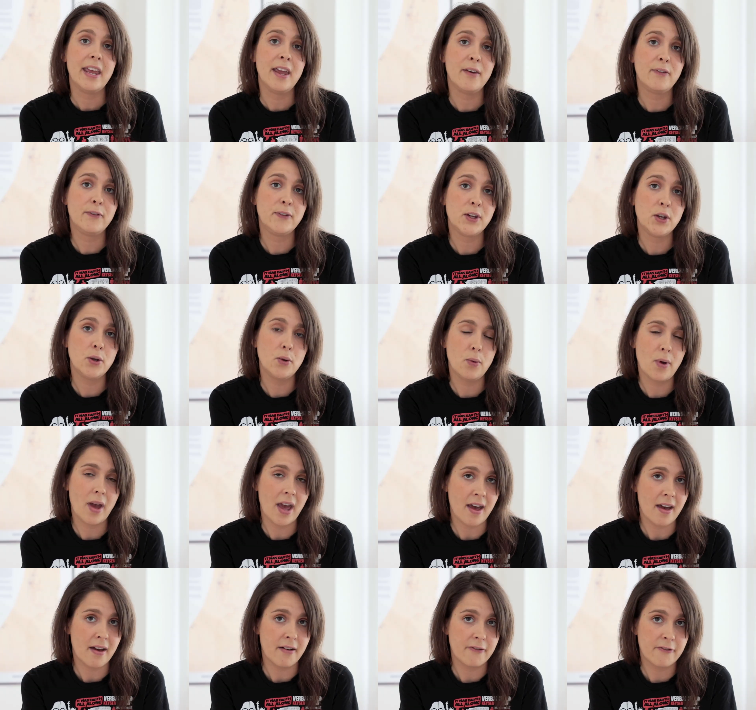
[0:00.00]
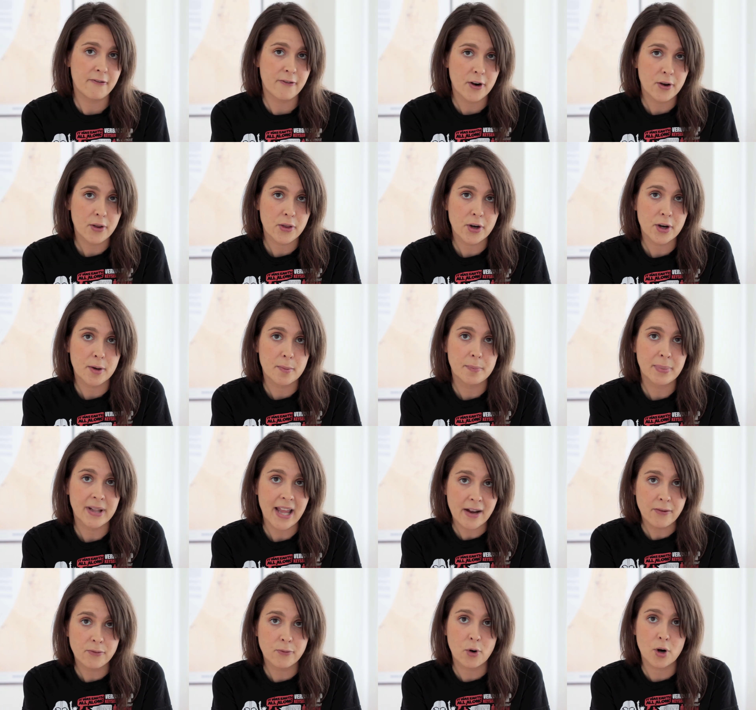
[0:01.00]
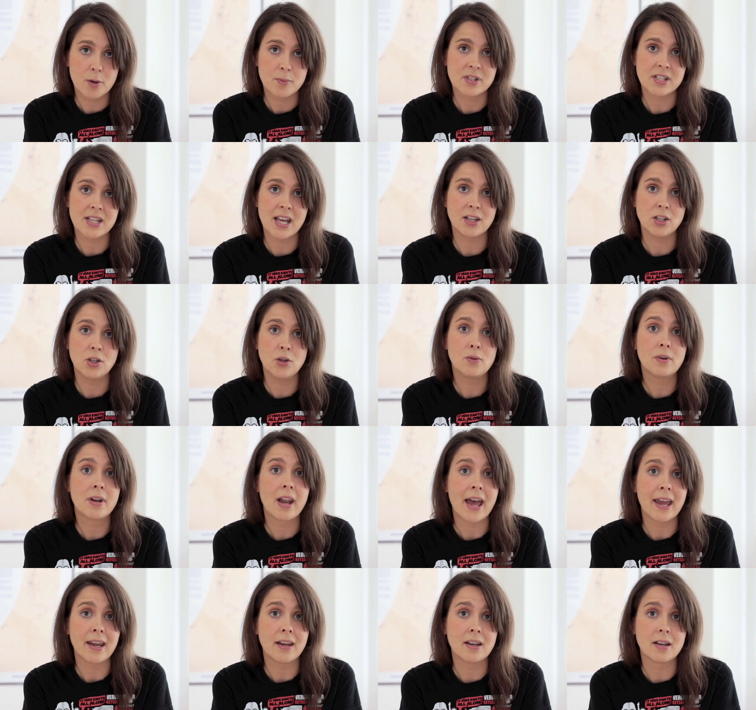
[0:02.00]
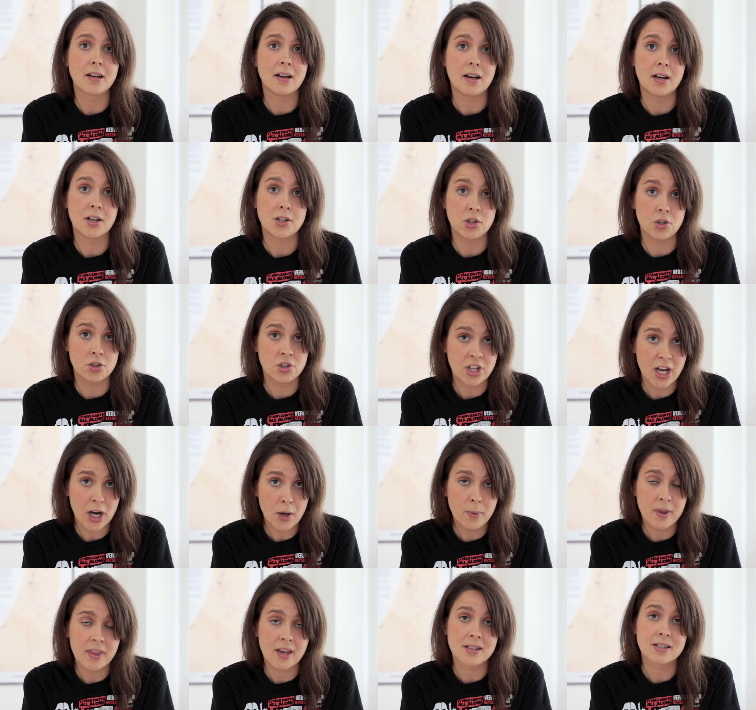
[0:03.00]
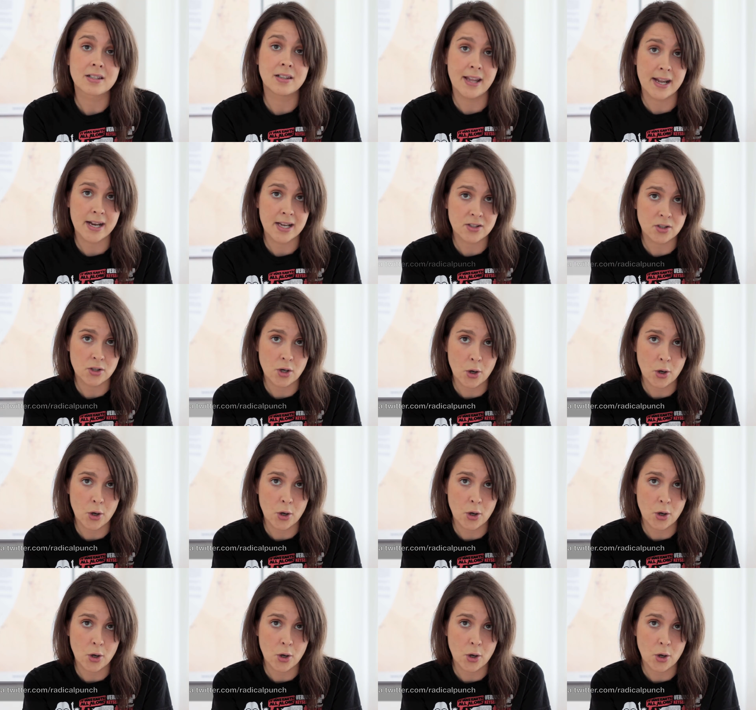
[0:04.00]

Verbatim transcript: If you have further platforms that you'd like uh, to share with us, let us